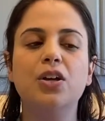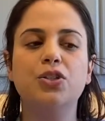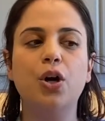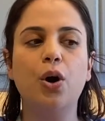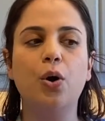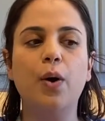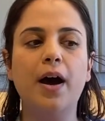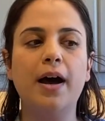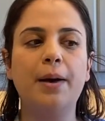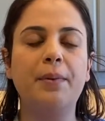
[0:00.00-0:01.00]
So
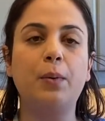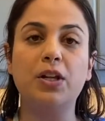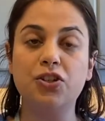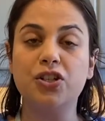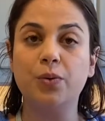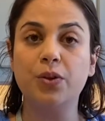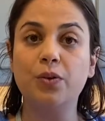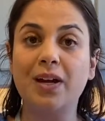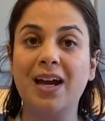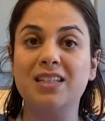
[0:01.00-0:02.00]
I wanted to share with
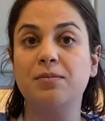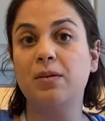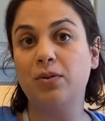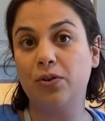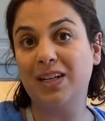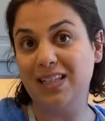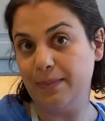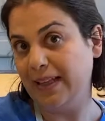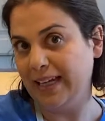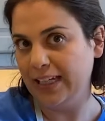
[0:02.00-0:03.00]
you guys, and maybe your kids
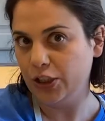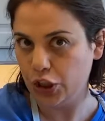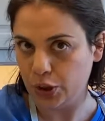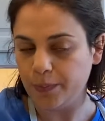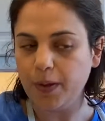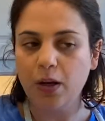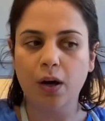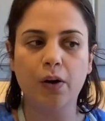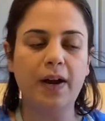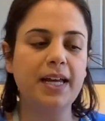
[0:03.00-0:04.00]
might like it too.
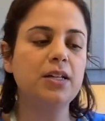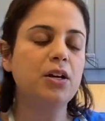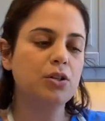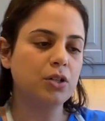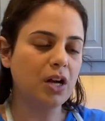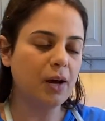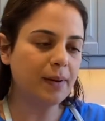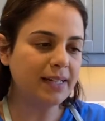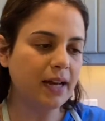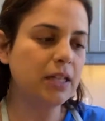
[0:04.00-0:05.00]
All right, so come
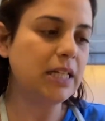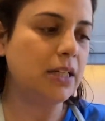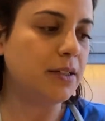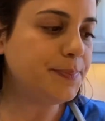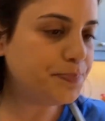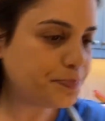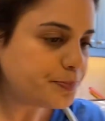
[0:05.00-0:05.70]
on down here.